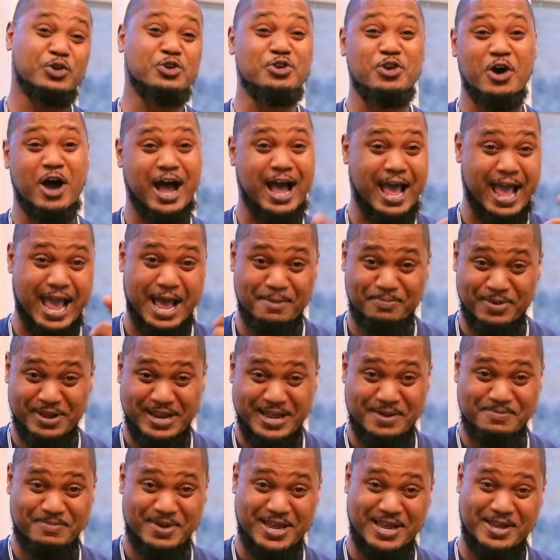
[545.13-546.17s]
Do you know how happy
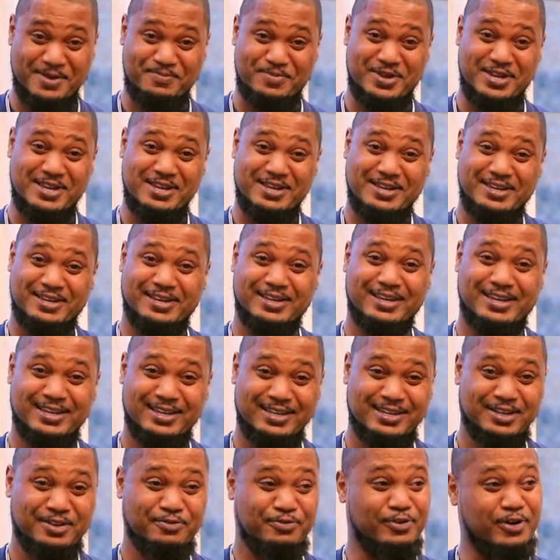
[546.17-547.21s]
that made me? Yeah.
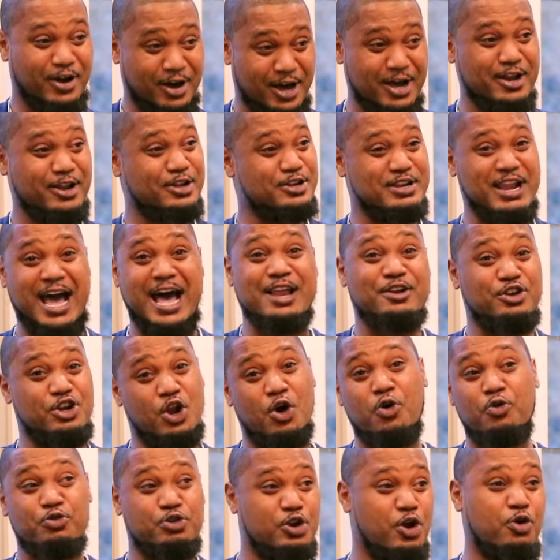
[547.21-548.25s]
For her to not
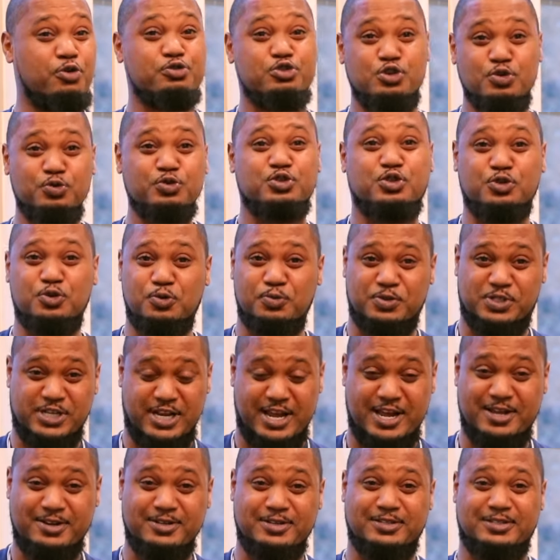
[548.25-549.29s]
know no YouTube
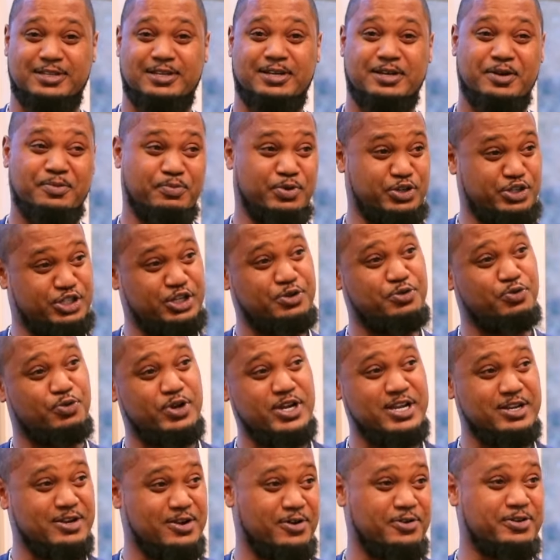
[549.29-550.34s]
channel, yeah. but she
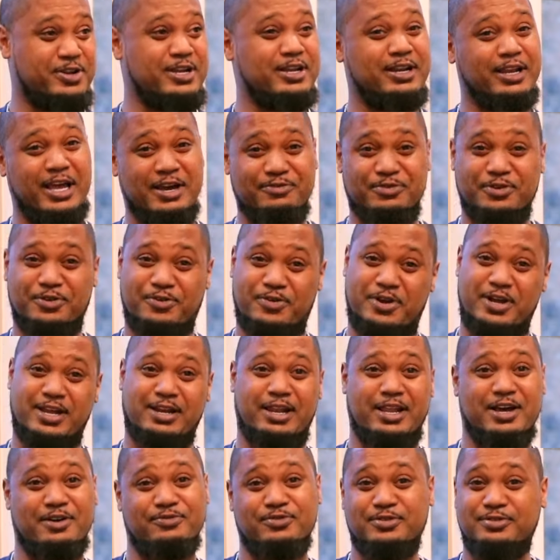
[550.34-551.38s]
reading on the 11th grade
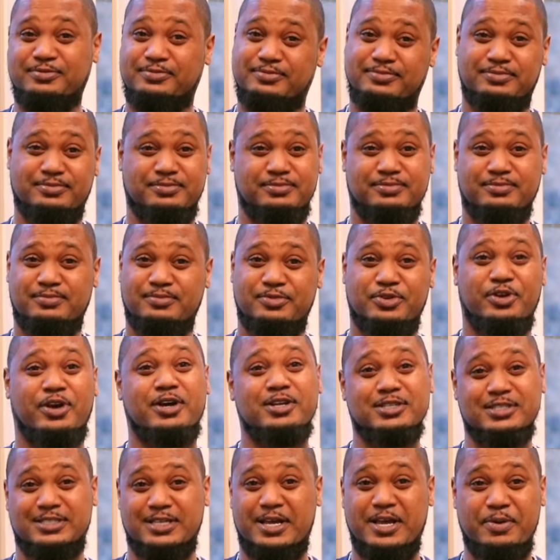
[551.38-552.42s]
level. Yeah. You
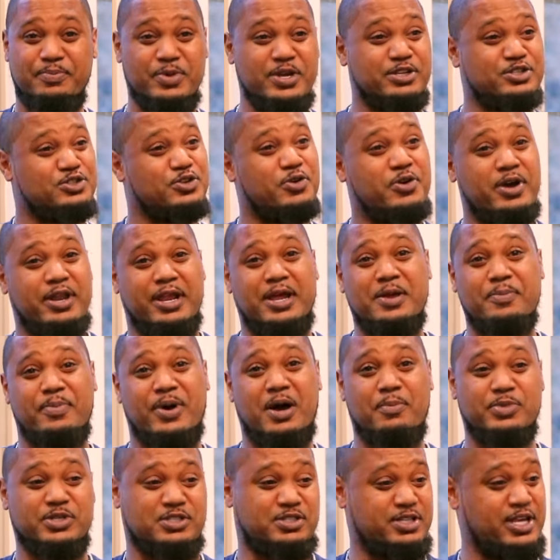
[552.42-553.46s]
understand me? So it ain't
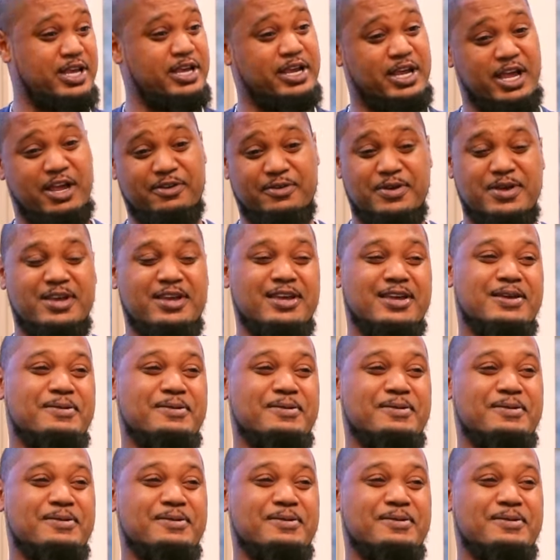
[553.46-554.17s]
yeah. by mistake. It,